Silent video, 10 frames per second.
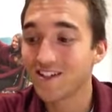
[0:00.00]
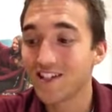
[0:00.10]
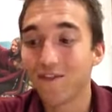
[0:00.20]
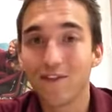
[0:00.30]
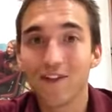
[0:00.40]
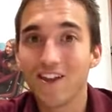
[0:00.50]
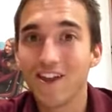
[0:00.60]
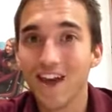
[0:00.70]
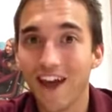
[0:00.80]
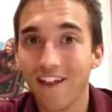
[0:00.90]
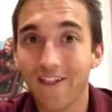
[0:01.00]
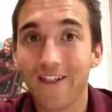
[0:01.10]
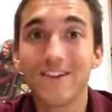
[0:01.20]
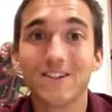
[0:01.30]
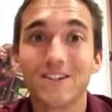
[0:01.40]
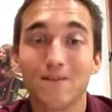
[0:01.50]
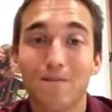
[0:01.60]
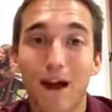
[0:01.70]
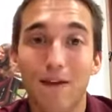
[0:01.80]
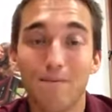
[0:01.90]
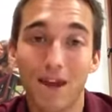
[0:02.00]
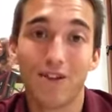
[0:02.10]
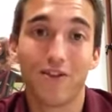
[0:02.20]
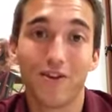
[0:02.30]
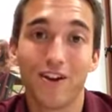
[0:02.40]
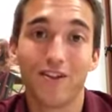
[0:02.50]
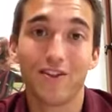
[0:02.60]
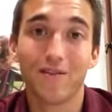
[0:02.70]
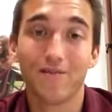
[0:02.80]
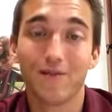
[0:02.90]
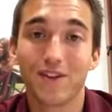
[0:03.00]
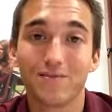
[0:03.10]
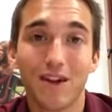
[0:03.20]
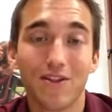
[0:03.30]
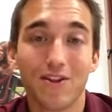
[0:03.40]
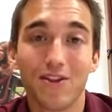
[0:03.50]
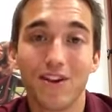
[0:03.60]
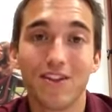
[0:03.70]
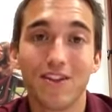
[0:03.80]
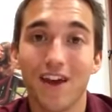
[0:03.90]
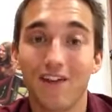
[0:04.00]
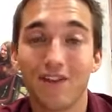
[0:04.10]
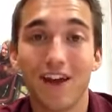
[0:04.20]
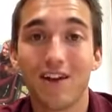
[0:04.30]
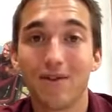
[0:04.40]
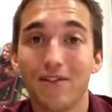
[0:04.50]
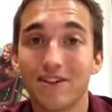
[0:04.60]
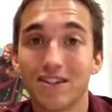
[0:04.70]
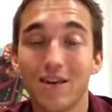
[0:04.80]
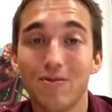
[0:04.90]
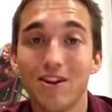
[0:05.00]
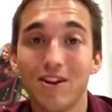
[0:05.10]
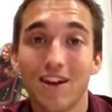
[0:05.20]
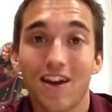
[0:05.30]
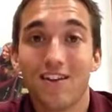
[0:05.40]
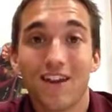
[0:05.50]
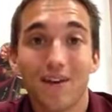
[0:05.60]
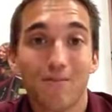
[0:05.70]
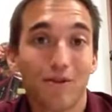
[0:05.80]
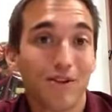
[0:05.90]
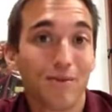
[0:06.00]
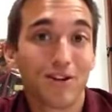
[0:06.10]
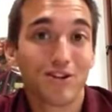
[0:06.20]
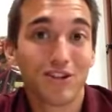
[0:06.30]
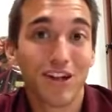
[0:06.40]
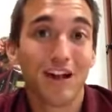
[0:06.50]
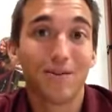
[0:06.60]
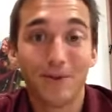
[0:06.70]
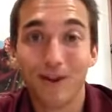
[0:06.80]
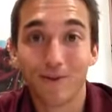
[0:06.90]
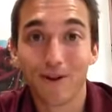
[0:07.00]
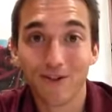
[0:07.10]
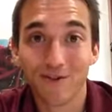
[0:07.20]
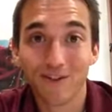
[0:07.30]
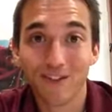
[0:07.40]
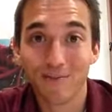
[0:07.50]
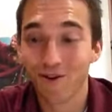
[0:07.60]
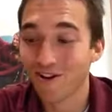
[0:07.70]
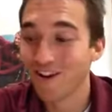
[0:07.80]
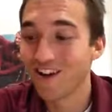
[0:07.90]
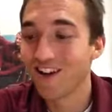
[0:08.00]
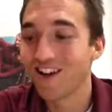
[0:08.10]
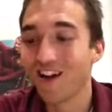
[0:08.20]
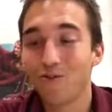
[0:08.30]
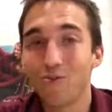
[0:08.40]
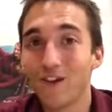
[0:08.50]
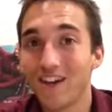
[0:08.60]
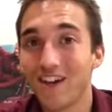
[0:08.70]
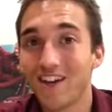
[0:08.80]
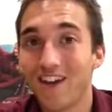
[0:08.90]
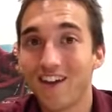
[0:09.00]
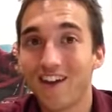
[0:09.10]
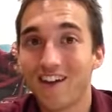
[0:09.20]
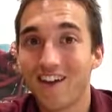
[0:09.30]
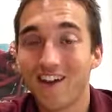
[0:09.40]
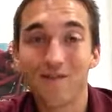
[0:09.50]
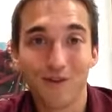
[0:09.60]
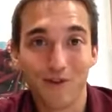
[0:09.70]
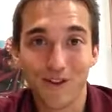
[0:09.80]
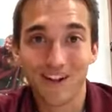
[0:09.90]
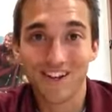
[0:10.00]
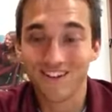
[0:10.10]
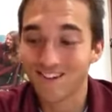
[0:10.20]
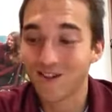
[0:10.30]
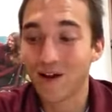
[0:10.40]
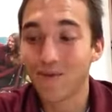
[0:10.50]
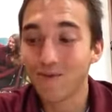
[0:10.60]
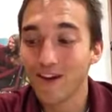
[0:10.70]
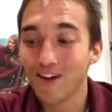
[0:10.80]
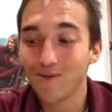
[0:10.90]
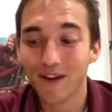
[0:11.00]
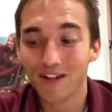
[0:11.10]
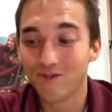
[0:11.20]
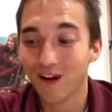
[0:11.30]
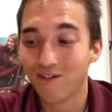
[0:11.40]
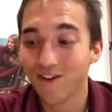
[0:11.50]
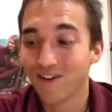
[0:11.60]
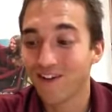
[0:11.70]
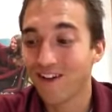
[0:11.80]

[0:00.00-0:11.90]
Definitely at least by May 30th. Because May 30th, after that, we have exam week, and then I'm pretty much not going to be here much over the summer. I will be in infrequently. So I will be here, but not too often.